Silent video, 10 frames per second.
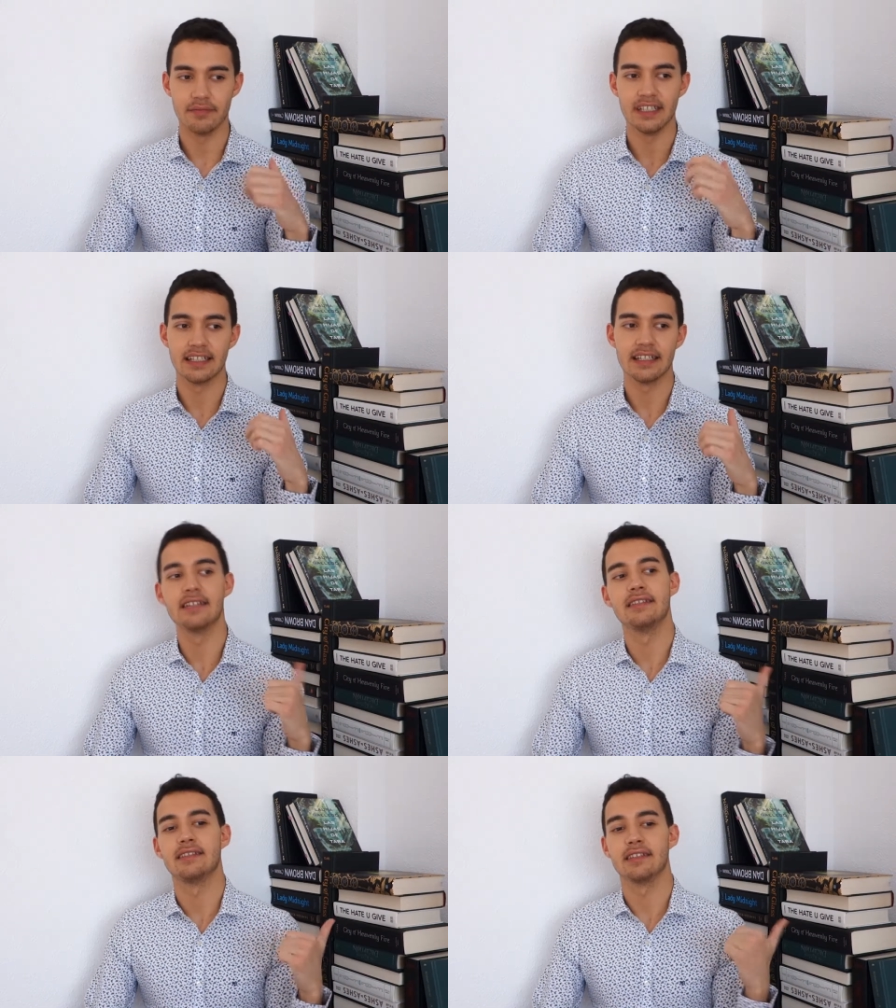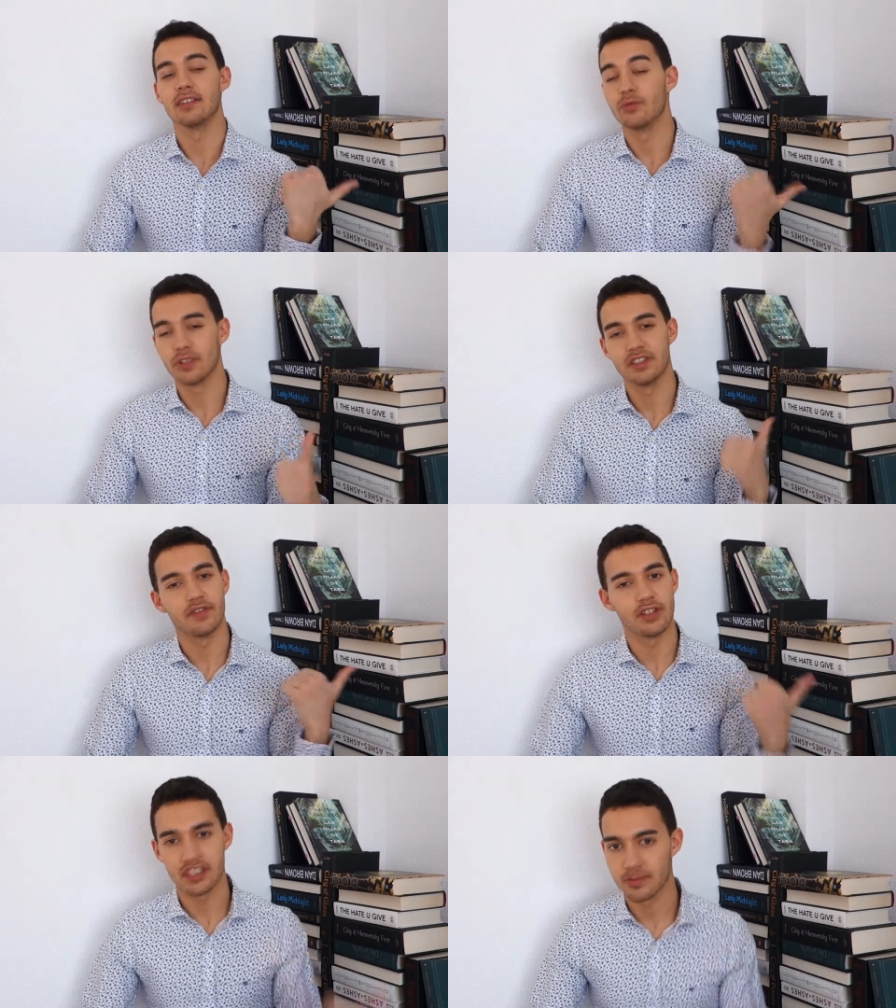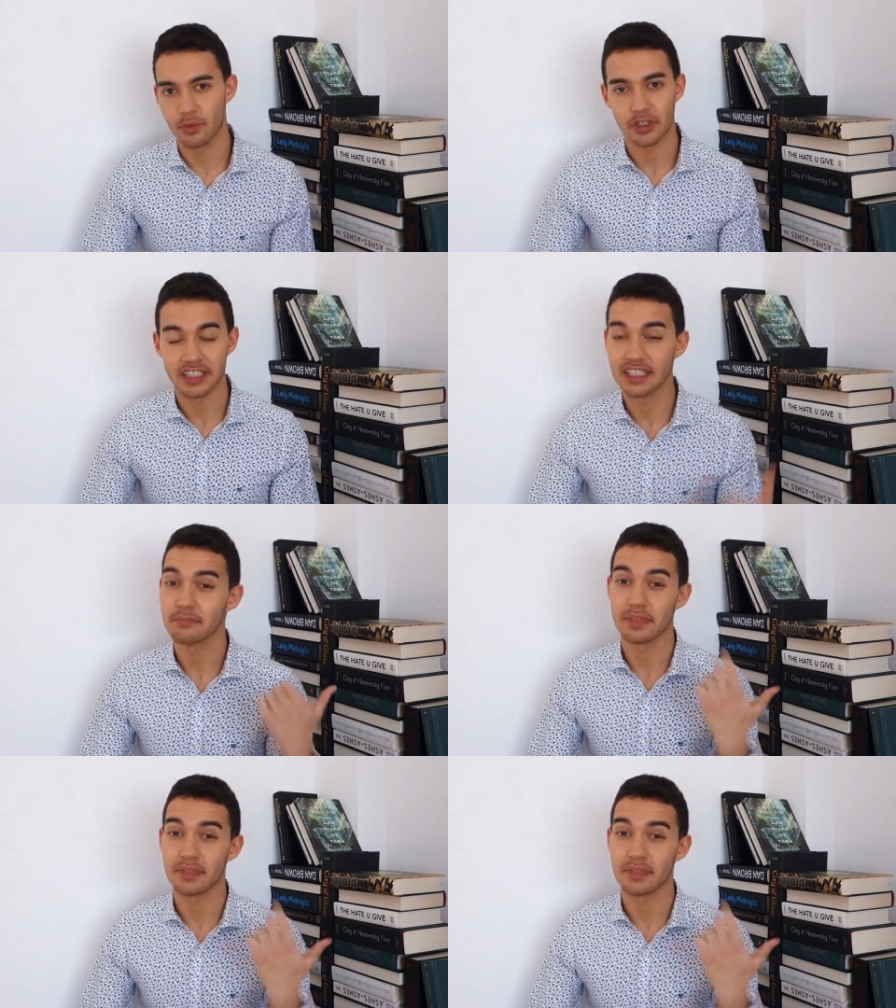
because it was very disappointing,